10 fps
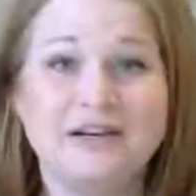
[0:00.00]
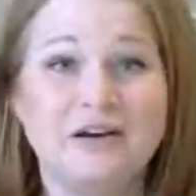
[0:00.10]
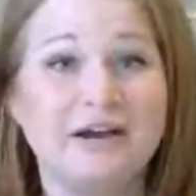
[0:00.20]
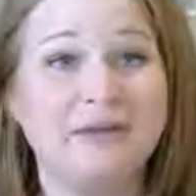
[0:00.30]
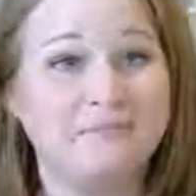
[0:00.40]

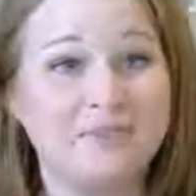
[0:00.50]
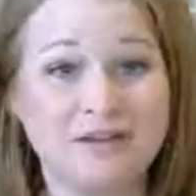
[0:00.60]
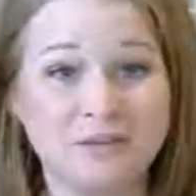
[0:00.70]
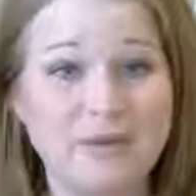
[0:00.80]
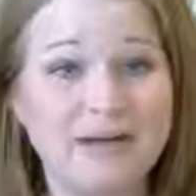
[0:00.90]
Okay,
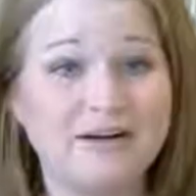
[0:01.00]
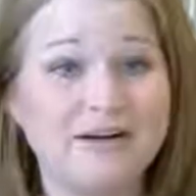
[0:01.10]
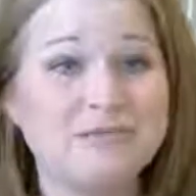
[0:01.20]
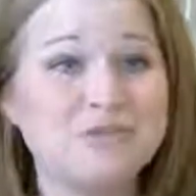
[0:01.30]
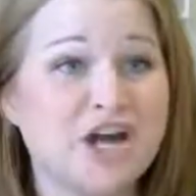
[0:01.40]
you may hear
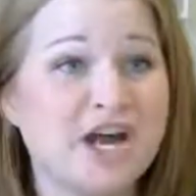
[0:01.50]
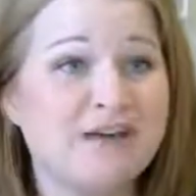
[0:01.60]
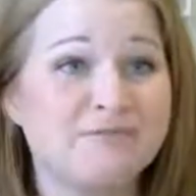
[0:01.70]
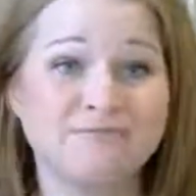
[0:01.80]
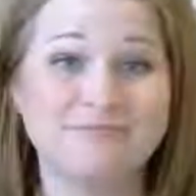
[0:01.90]
him chat.
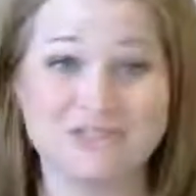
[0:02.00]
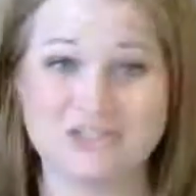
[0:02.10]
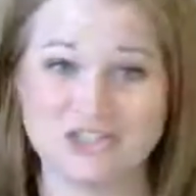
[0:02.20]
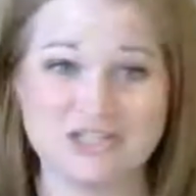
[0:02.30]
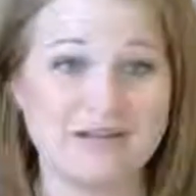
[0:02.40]

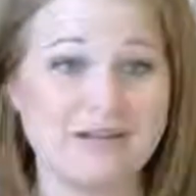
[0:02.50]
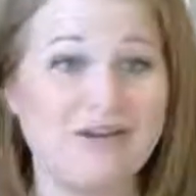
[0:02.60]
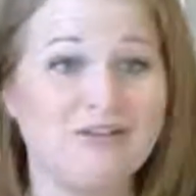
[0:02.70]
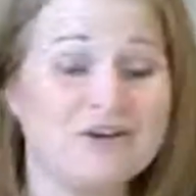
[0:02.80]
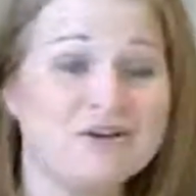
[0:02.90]
That's just how
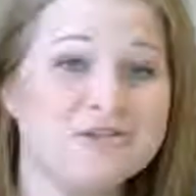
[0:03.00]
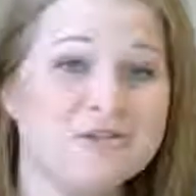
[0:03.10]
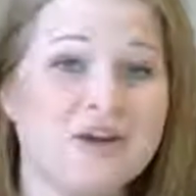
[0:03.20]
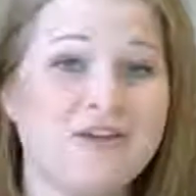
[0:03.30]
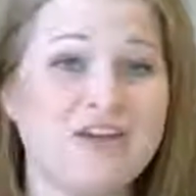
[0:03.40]
life goes
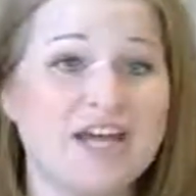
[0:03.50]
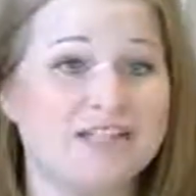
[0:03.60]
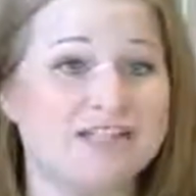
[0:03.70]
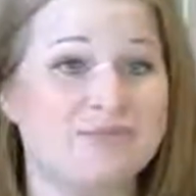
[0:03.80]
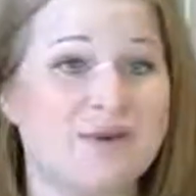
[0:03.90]
when you have
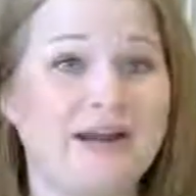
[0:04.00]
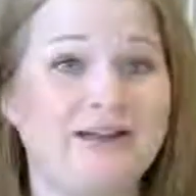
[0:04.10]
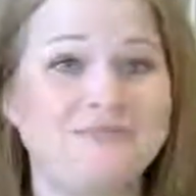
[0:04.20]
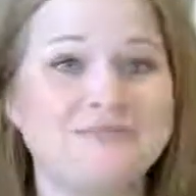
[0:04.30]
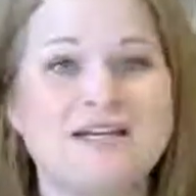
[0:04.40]
kids,
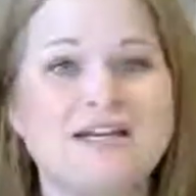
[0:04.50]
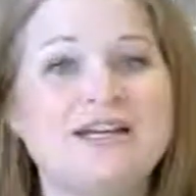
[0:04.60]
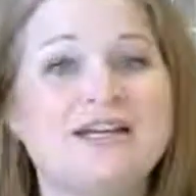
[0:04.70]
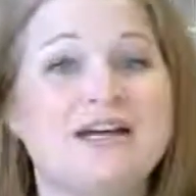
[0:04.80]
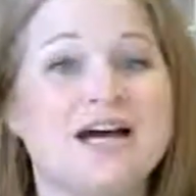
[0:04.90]
right?
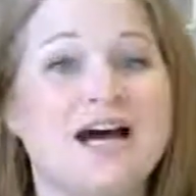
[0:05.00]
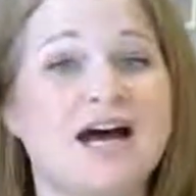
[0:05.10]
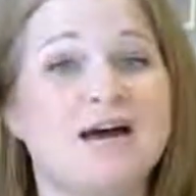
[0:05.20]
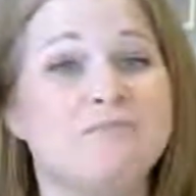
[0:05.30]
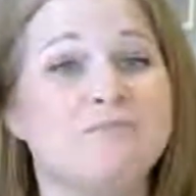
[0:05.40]

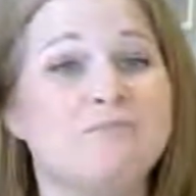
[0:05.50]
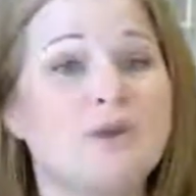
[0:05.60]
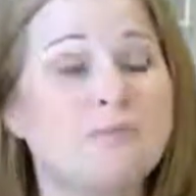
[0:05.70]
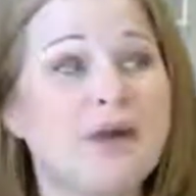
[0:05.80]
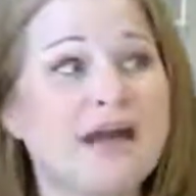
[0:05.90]

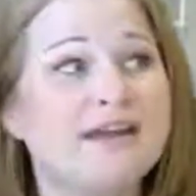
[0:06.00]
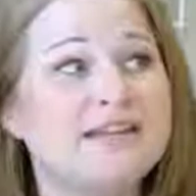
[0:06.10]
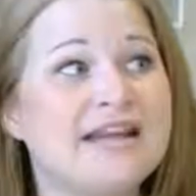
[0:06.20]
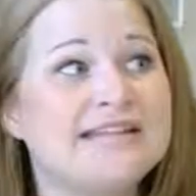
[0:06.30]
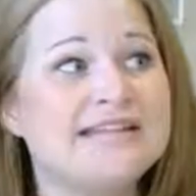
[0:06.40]
But
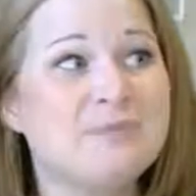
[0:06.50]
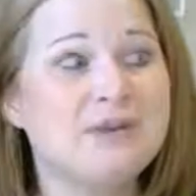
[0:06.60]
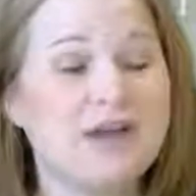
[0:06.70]
the idea